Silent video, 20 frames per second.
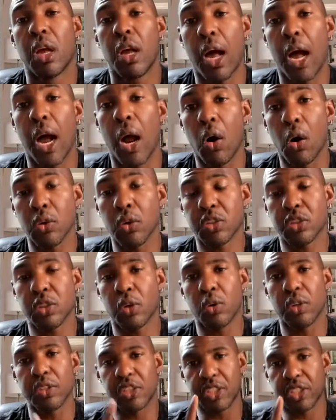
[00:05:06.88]

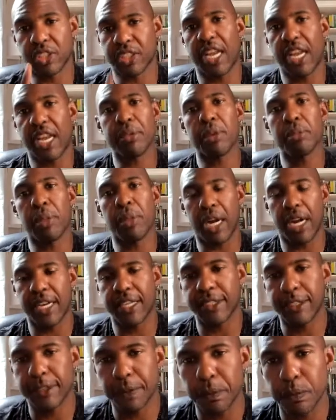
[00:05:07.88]
It just came to
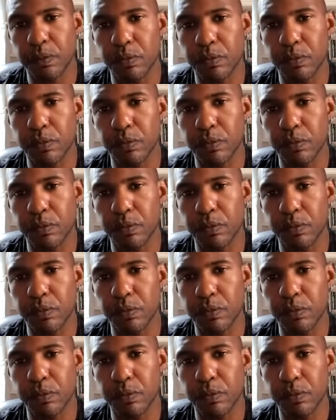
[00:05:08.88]
mind.